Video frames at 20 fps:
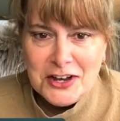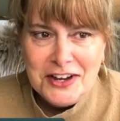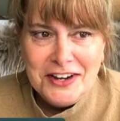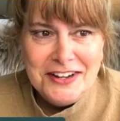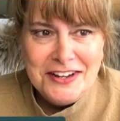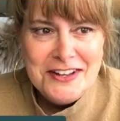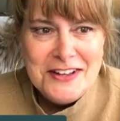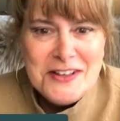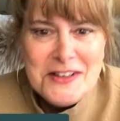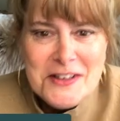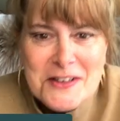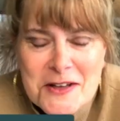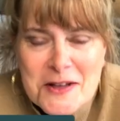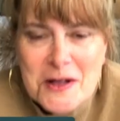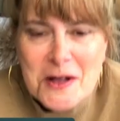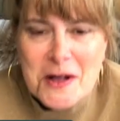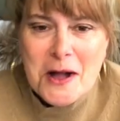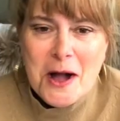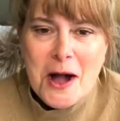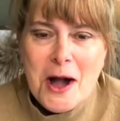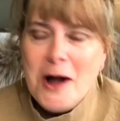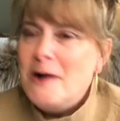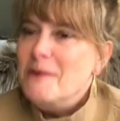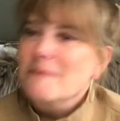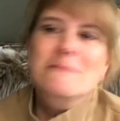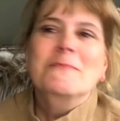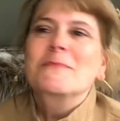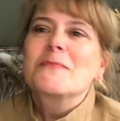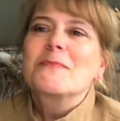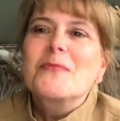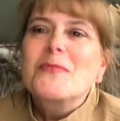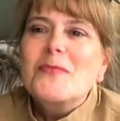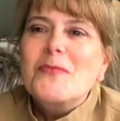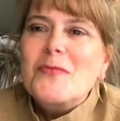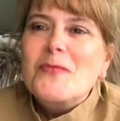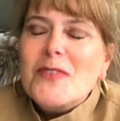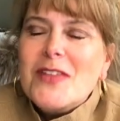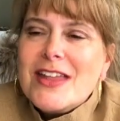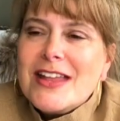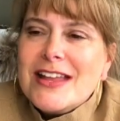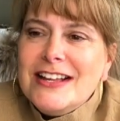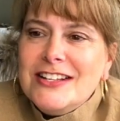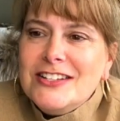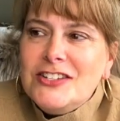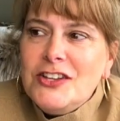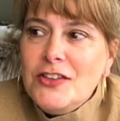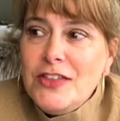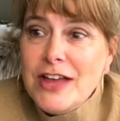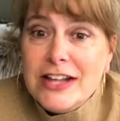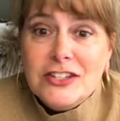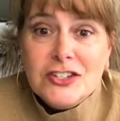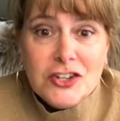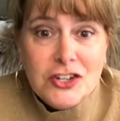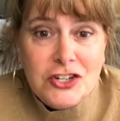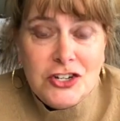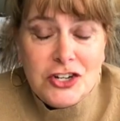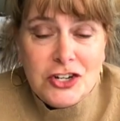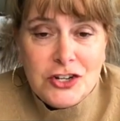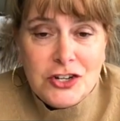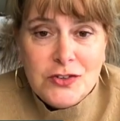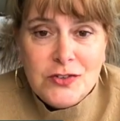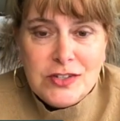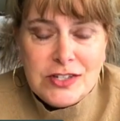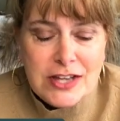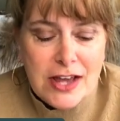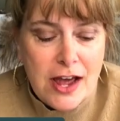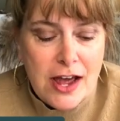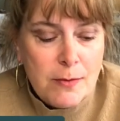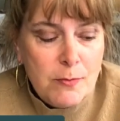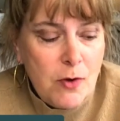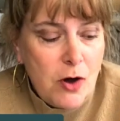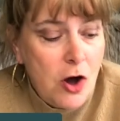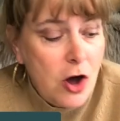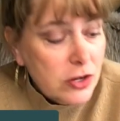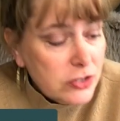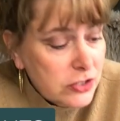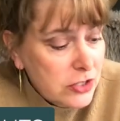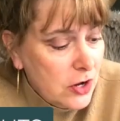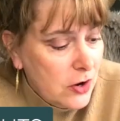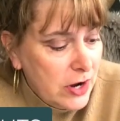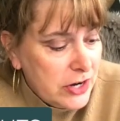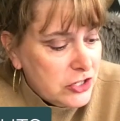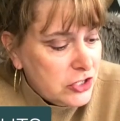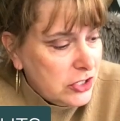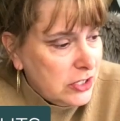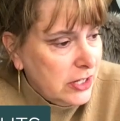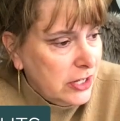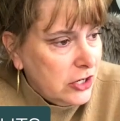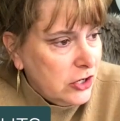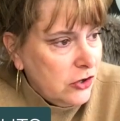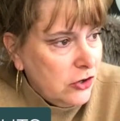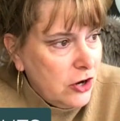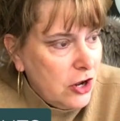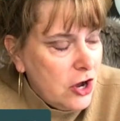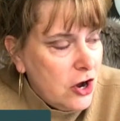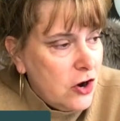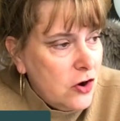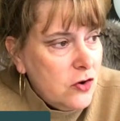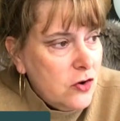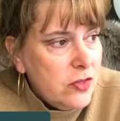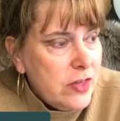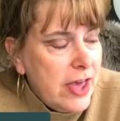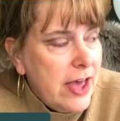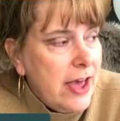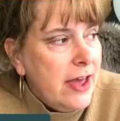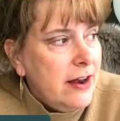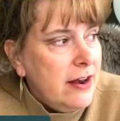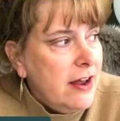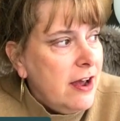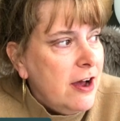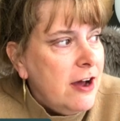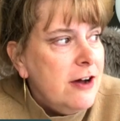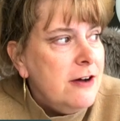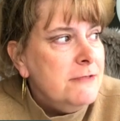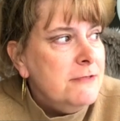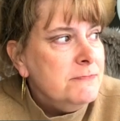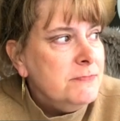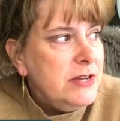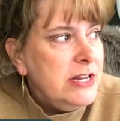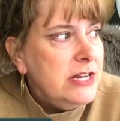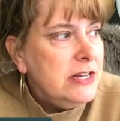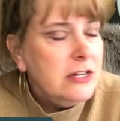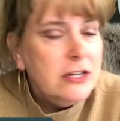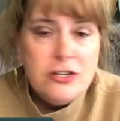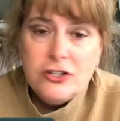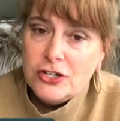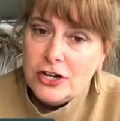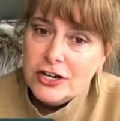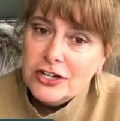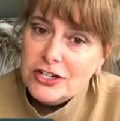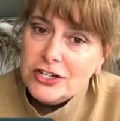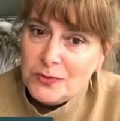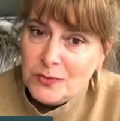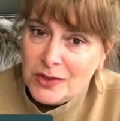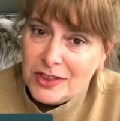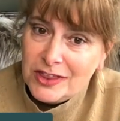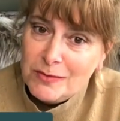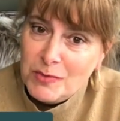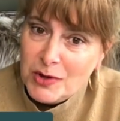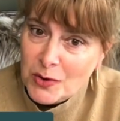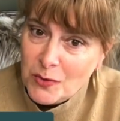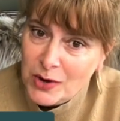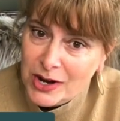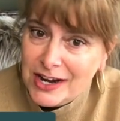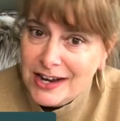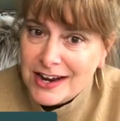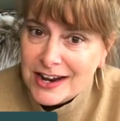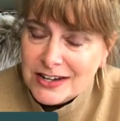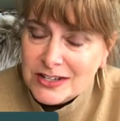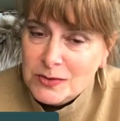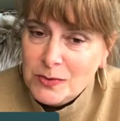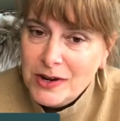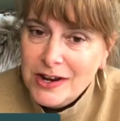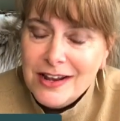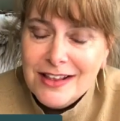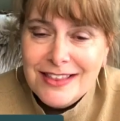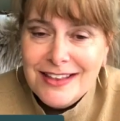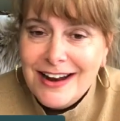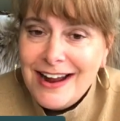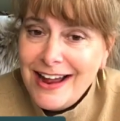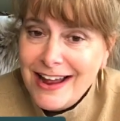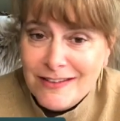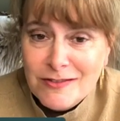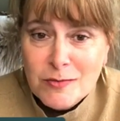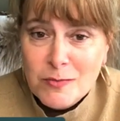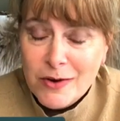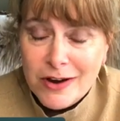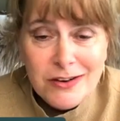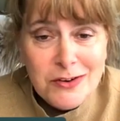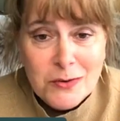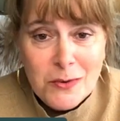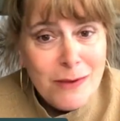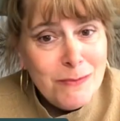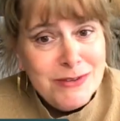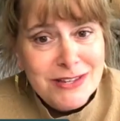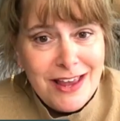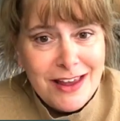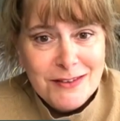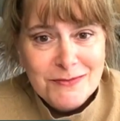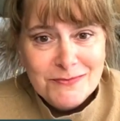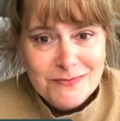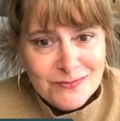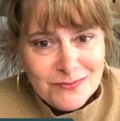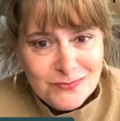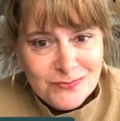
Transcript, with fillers: good. Um, so that's good news. Um, also, I should let you know that um, in conjunction with the big week next week, that I have a brand new website.